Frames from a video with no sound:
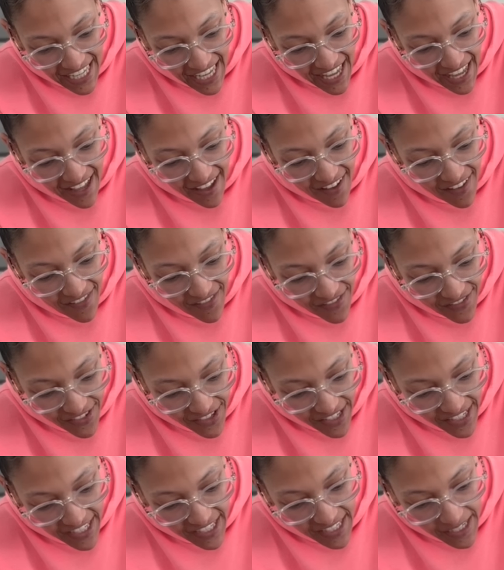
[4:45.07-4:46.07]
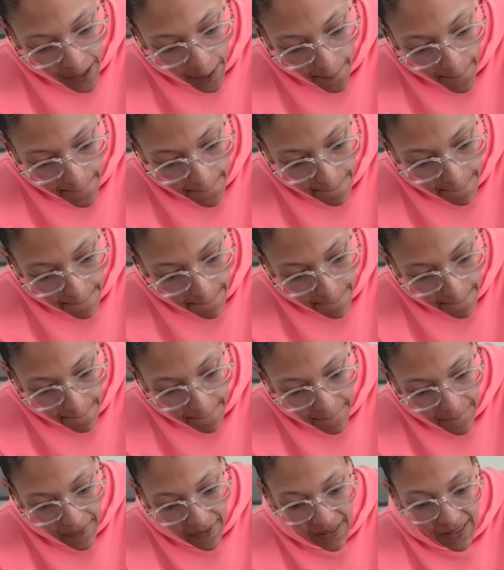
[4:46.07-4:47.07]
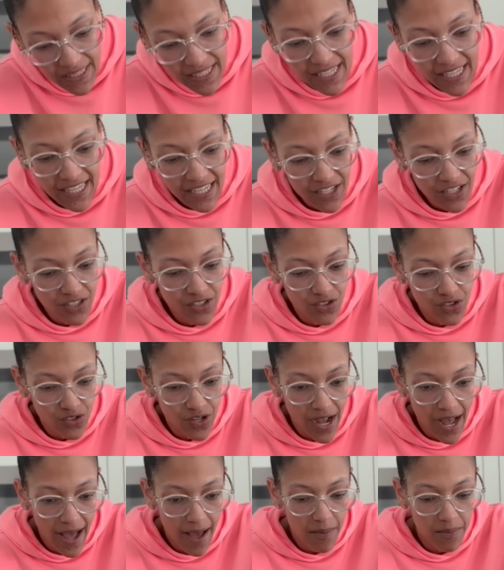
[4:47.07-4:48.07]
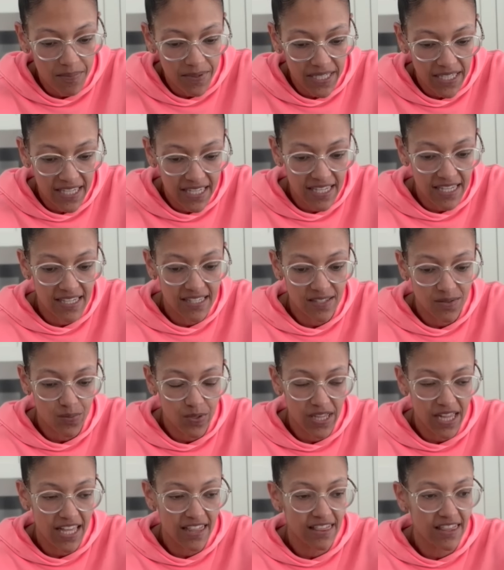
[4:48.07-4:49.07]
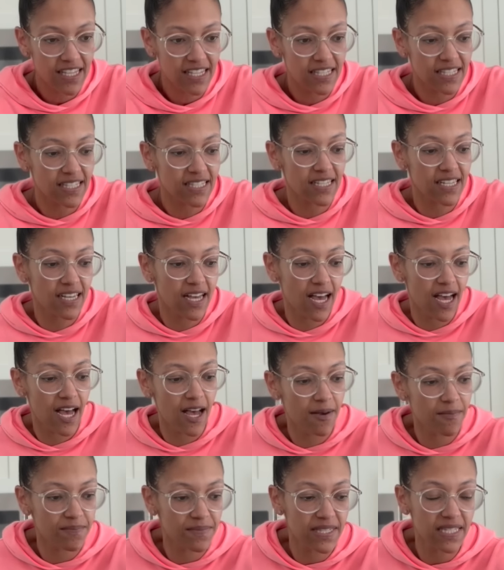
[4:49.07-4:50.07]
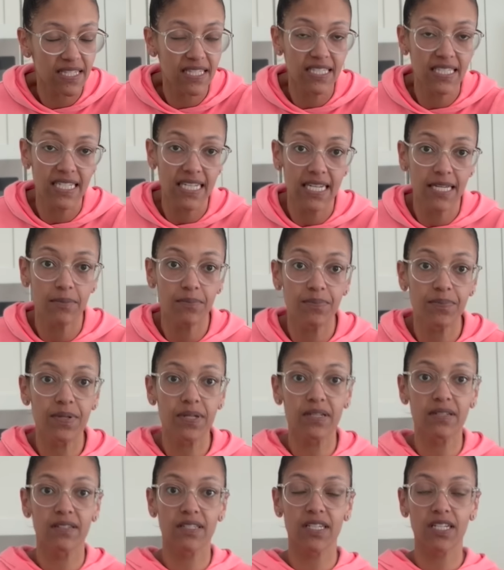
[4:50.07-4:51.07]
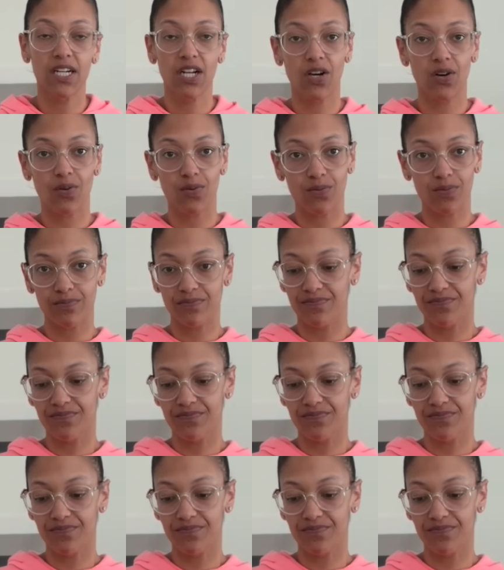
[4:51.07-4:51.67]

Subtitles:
every little drop because we let this steep, you know,